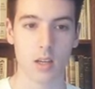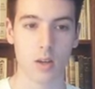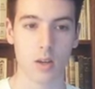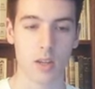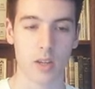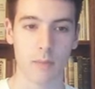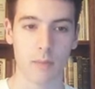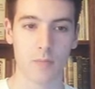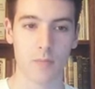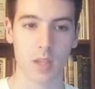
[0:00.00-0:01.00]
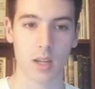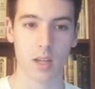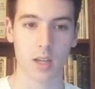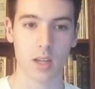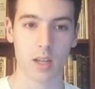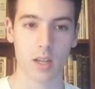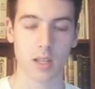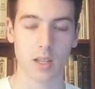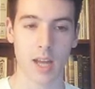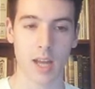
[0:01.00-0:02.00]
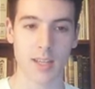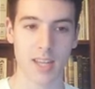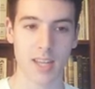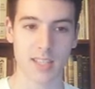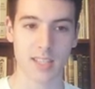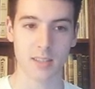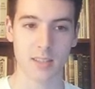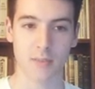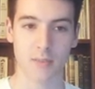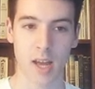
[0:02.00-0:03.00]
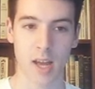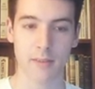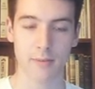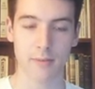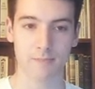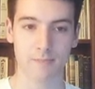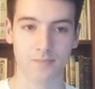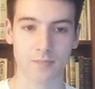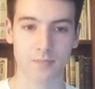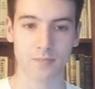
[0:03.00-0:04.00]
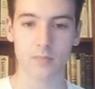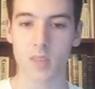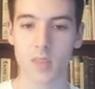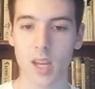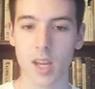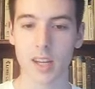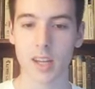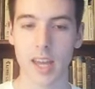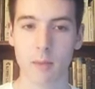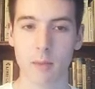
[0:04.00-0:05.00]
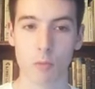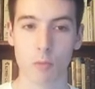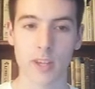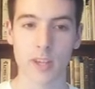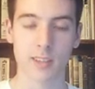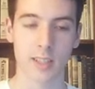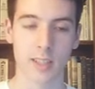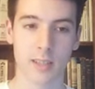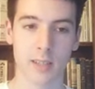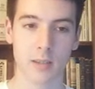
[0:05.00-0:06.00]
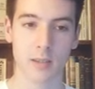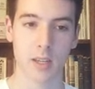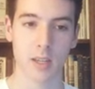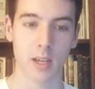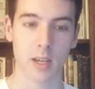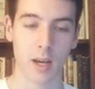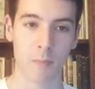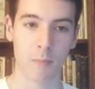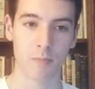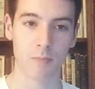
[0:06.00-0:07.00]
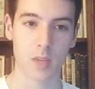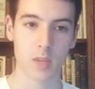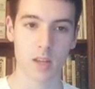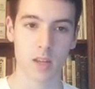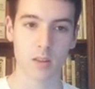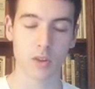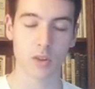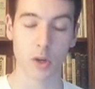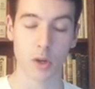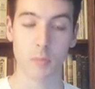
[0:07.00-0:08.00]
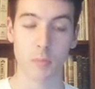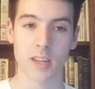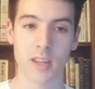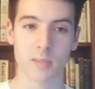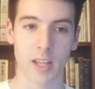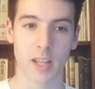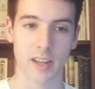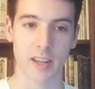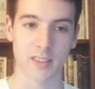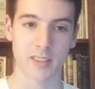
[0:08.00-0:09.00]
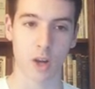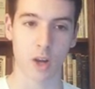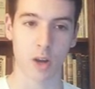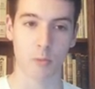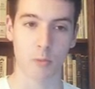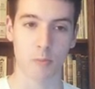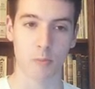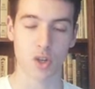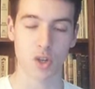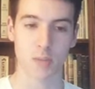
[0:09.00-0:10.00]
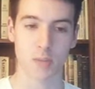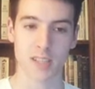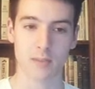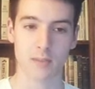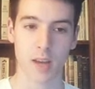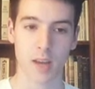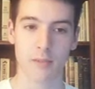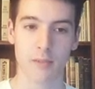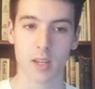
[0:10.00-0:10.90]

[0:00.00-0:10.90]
Okay, knight takes d5. In a game recently, Dominguez played against Caruana with bishop takes d5.